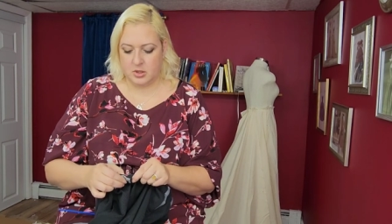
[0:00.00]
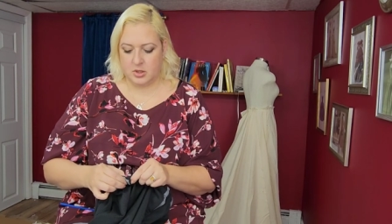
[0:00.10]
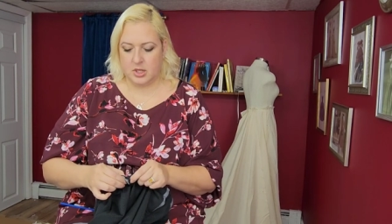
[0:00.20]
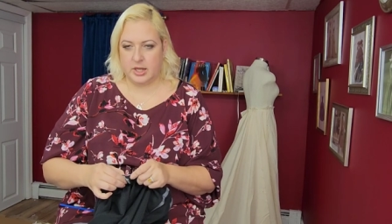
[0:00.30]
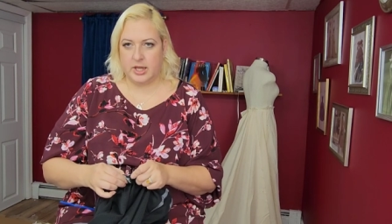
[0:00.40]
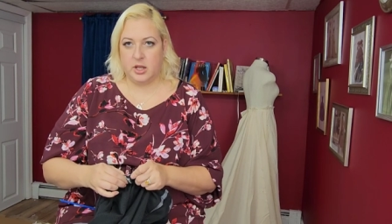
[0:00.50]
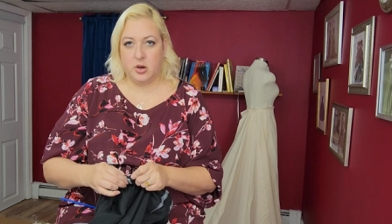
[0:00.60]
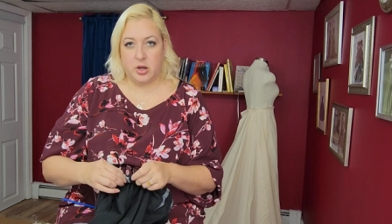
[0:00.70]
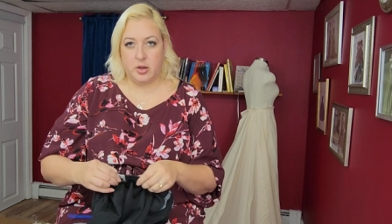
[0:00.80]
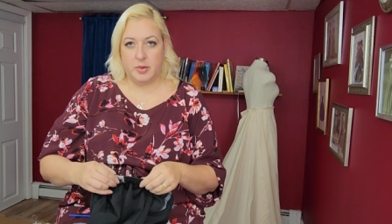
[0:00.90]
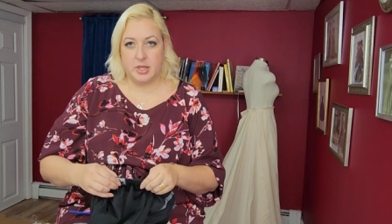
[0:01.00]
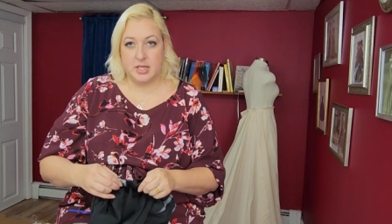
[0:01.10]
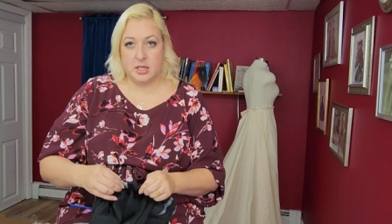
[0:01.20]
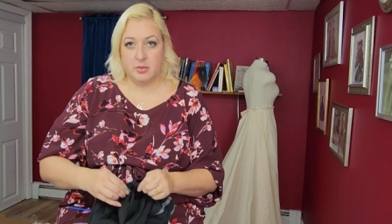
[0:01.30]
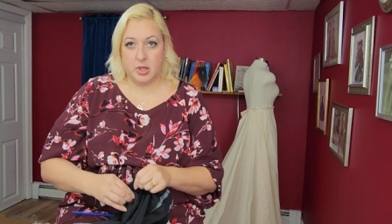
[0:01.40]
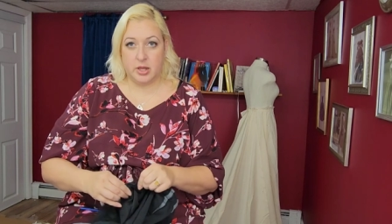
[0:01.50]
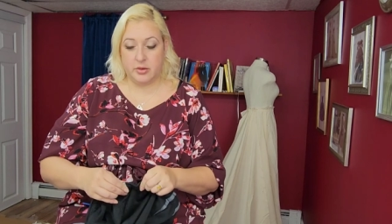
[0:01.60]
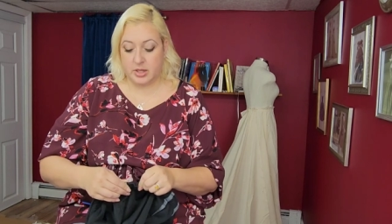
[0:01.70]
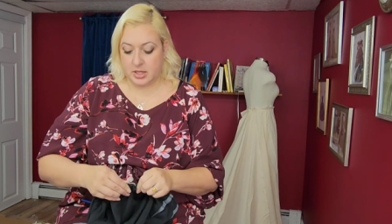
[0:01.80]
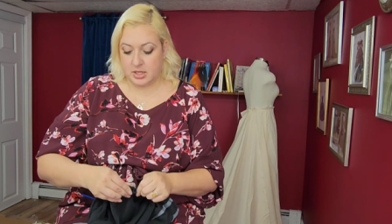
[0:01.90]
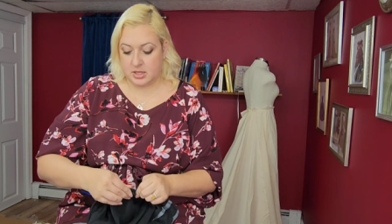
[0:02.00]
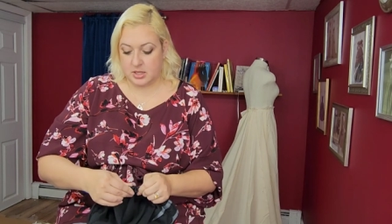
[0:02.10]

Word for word: Not get caught up on the seam allowance.